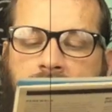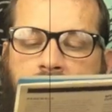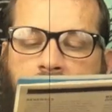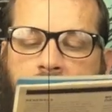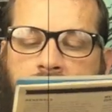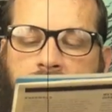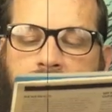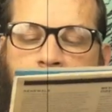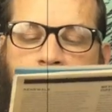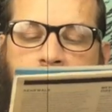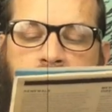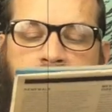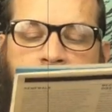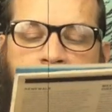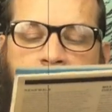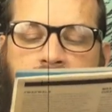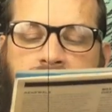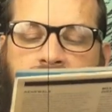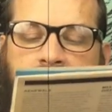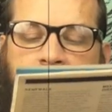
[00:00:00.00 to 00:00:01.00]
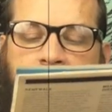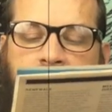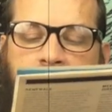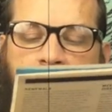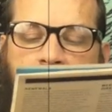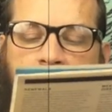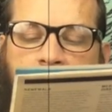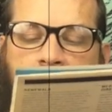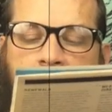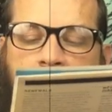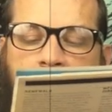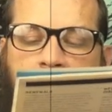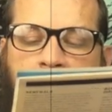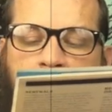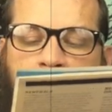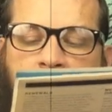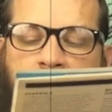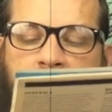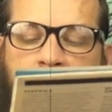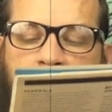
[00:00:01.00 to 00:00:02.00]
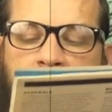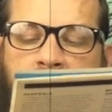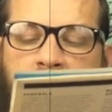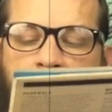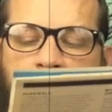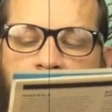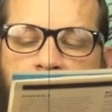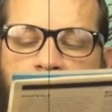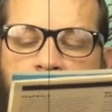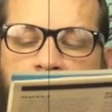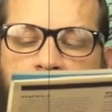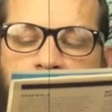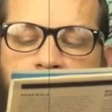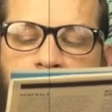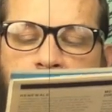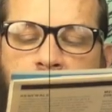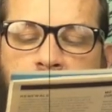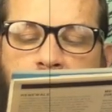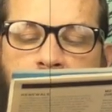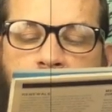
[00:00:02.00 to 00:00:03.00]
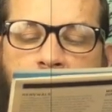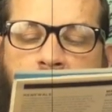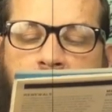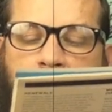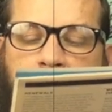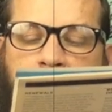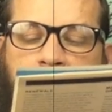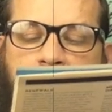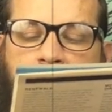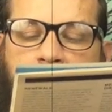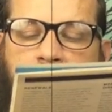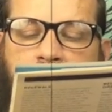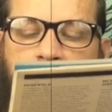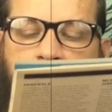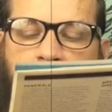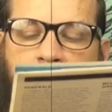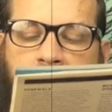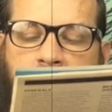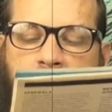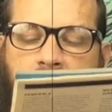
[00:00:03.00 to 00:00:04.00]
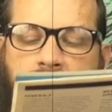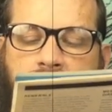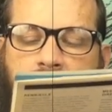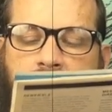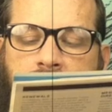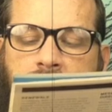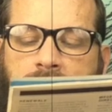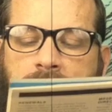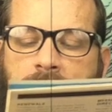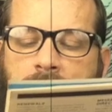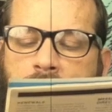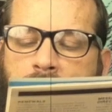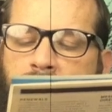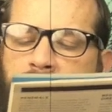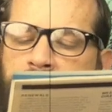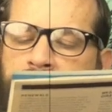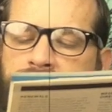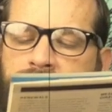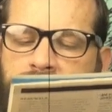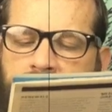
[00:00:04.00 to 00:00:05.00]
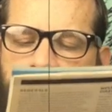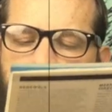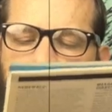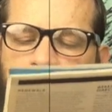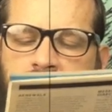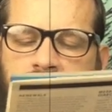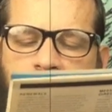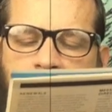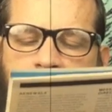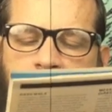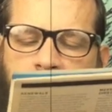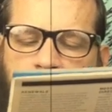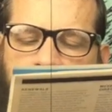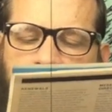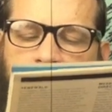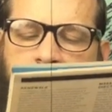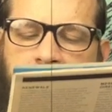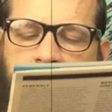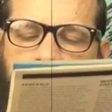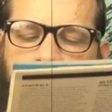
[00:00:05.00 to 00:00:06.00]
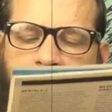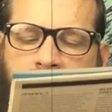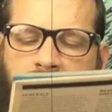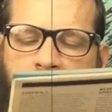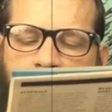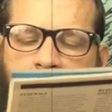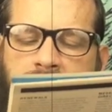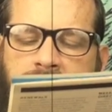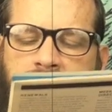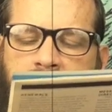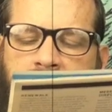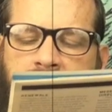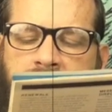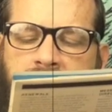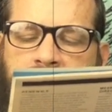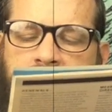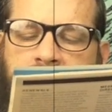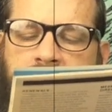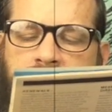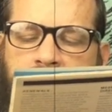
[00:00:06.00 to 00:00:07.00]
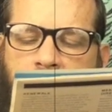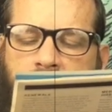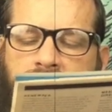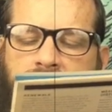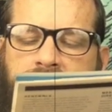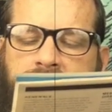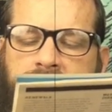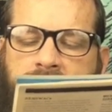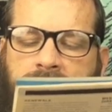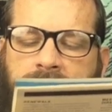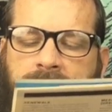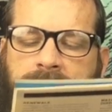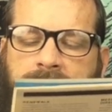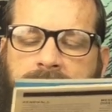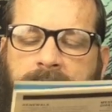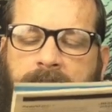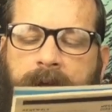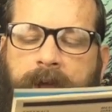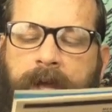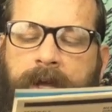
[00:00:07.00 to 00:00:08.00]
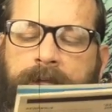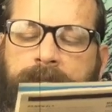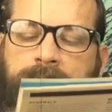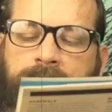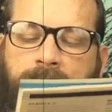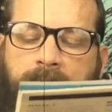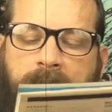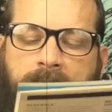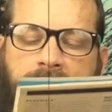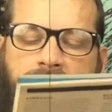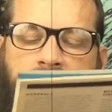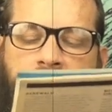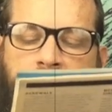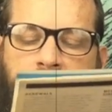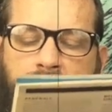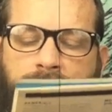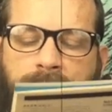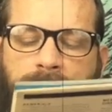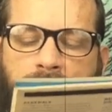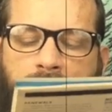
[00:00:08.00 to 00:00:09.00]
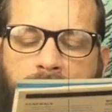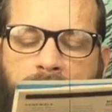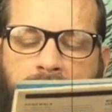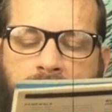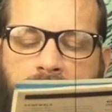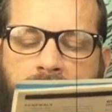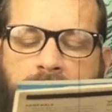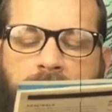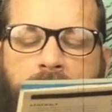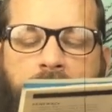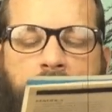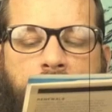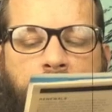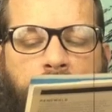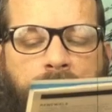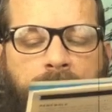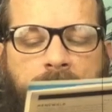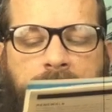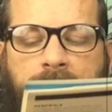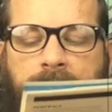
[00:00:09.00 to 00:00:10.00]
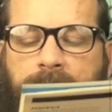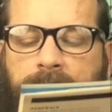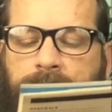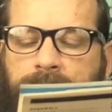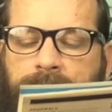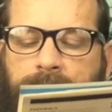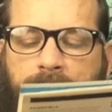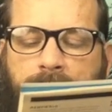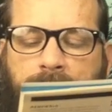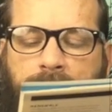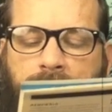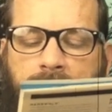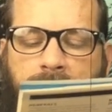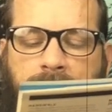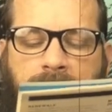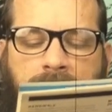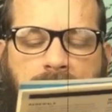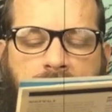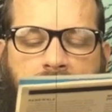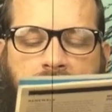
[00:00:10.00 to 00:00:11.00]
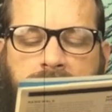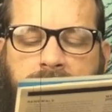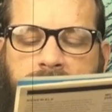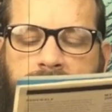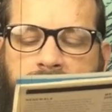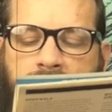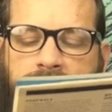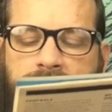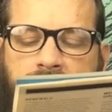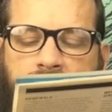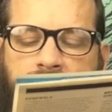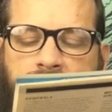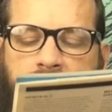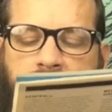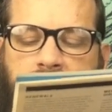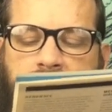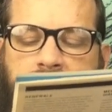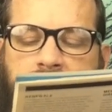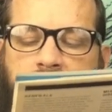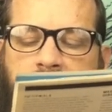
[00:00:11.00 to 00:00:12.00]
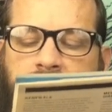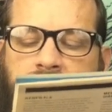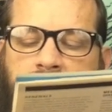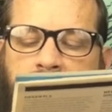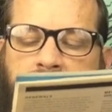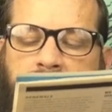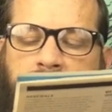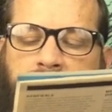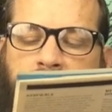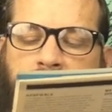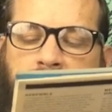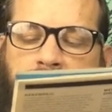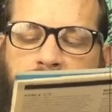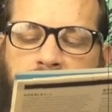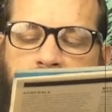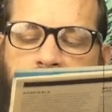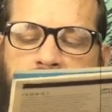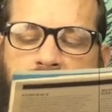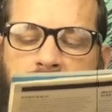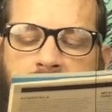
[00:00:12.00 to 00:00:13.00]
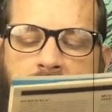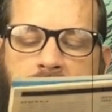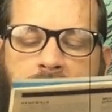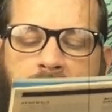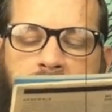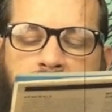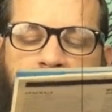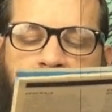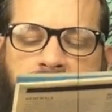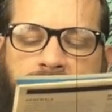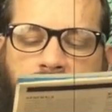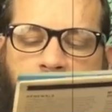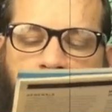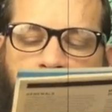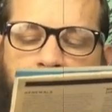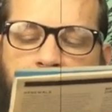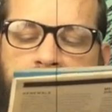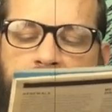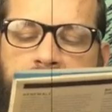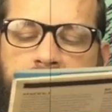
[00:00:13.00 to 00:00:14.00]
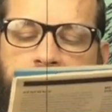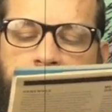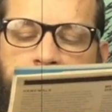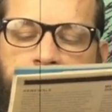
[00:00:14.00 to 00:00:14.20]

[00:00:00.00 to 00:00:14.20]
Costumes have been designed and must be manufactured. Props have to be built. But you can't just rent these props because they don't exist. So every new robot, all radio-controlled equipment, and the special effects have to be produced before they